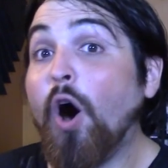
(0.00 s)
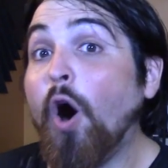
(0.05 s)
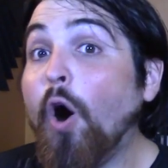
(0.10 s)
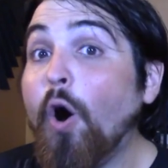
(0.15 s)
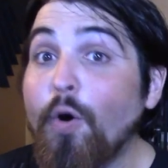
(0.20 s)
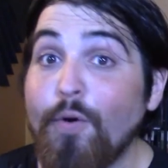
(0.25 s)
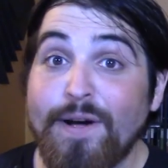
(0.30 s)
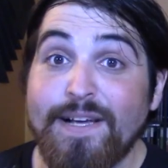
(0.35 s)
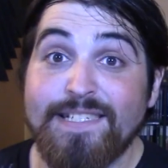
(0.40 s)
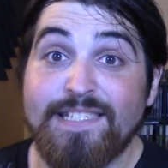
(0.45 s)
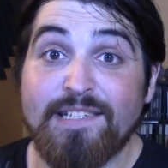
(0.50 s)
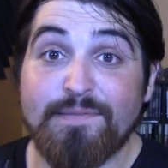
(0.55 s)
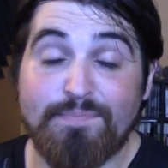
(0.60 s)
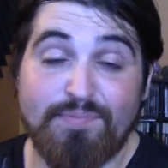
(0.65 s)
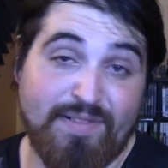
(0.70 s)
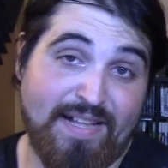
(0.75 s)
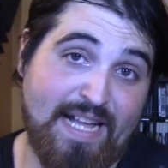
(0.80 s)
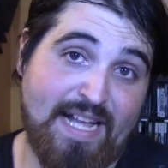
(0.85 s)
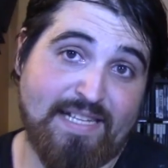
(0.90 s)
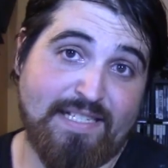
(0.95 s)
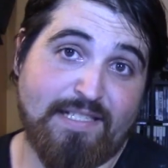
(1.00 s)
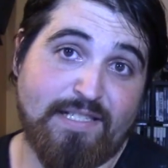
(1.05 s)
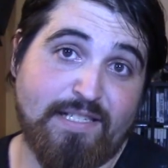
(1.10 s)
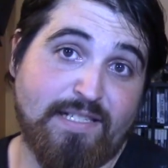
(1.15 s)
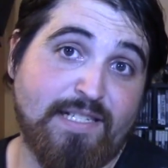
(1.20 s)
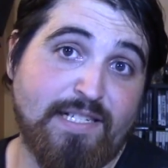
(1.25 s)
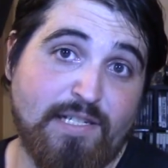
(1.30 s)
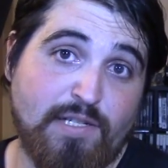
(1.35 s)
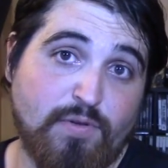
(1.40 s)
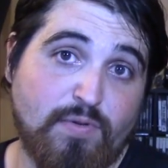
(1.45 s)
Always a blast to
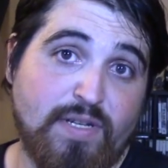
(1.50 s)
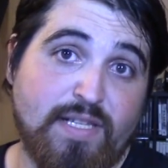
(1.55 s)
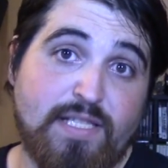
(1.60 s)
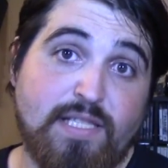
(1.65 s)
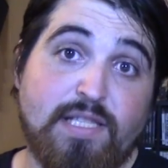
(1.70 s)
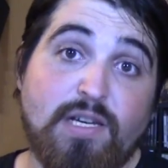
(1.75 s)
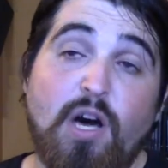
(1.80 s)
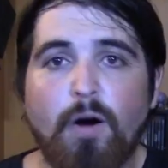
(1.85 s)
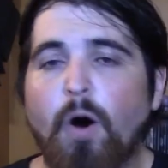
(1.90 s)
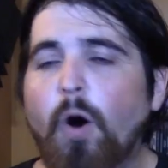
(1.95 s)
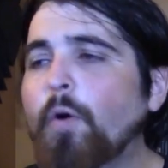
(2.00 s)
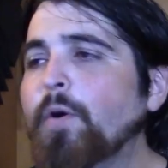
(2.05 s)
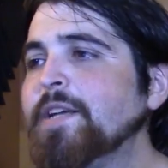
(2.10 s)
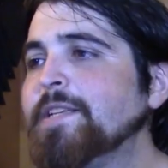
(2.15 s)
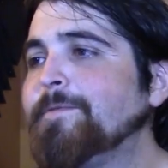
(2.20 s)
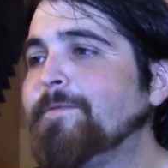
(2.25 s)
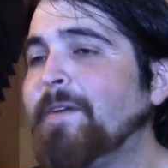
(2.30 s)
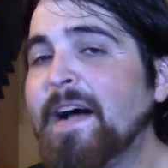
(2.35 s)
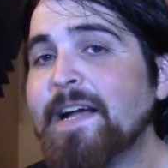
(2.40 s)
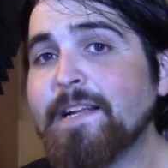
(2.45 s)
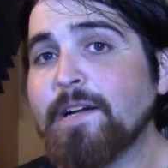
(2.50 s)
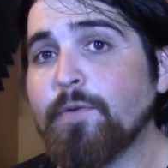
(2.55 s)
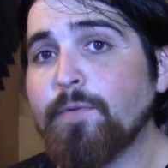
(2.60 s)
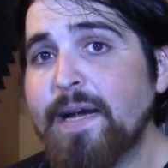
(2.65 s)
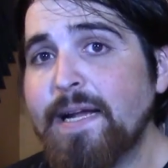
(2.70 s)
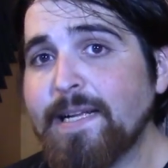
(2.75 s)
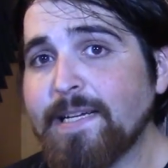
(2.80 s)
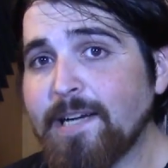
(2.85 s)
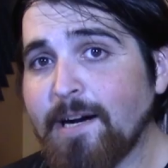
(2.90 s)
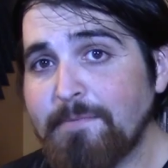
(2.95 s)
deal with. Always finding a
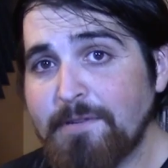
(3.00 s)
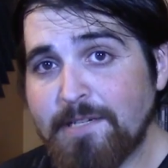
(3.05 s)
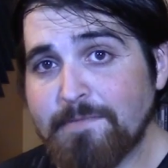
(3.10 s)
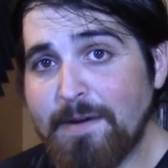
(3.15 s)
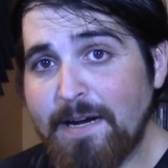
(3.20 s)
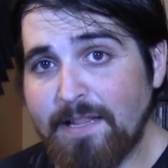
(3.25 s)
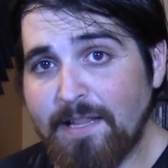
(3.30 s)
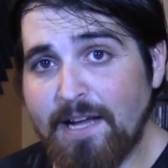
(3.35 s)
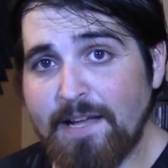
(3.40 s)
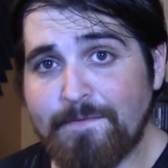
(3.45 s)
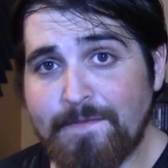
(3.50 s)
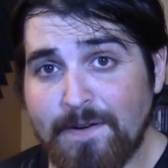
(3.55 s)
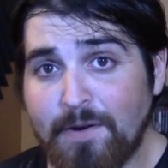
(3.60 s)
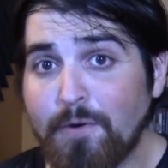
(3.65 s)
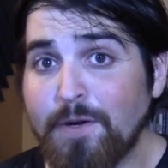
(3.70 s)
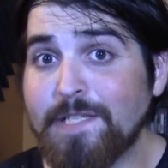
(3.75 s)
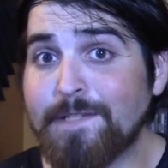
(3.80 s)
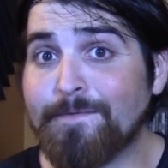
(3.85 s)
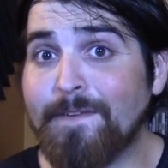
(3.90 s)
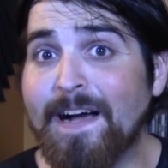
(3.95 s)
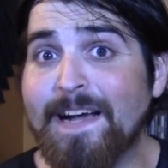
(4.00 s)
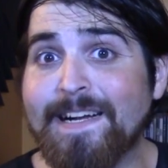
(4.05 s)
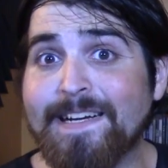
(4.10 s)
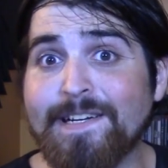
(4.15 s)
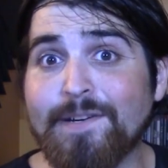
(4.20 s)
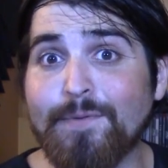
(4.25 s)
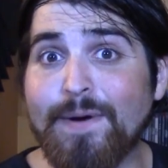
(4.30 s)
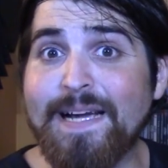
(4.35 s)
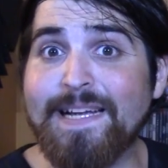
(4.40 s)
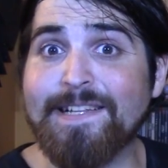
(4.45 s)
way to come into my life and always finding
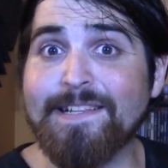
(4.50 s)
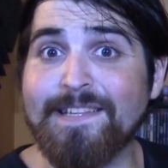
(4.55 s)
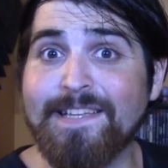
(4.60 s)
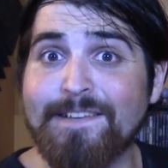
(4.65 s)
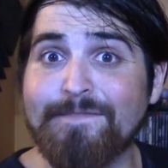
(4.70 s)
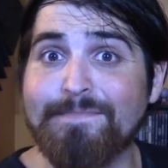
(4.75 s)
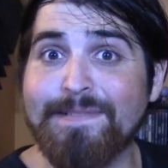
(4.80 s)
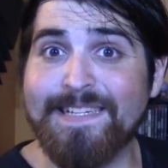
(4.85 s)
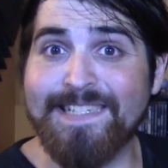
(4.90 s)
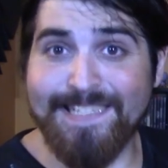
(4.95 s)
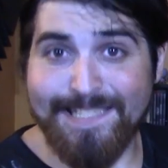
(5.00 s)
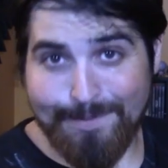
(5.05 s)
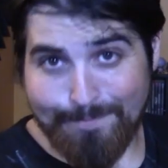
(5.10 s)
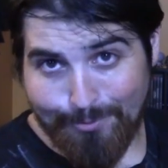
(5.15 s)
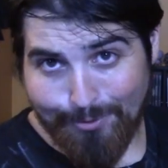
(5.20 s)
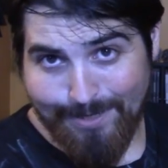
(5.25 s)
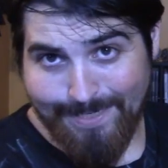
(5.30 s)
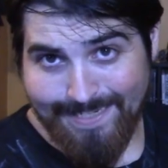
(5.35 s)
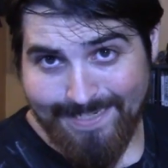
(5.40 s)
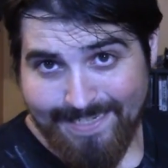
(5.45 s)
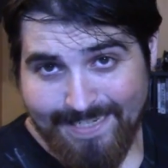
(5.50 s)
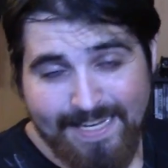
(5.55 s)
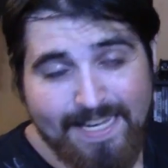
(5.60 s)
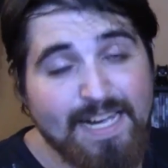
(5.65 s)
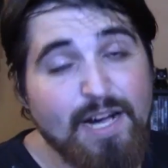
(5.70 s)
a way to leave me disappointed.